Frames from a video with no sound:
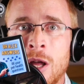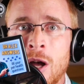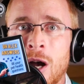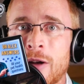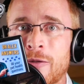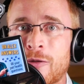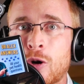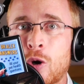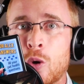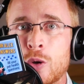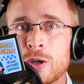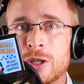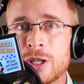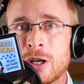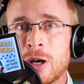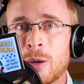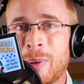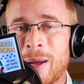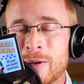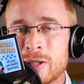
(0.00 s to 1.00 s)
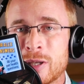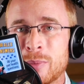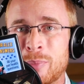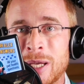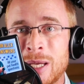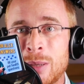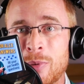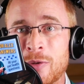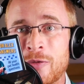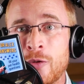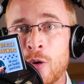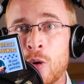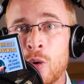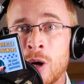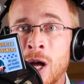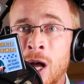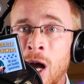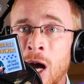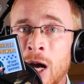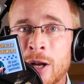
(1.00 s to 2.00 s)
I have caught her about to pee before,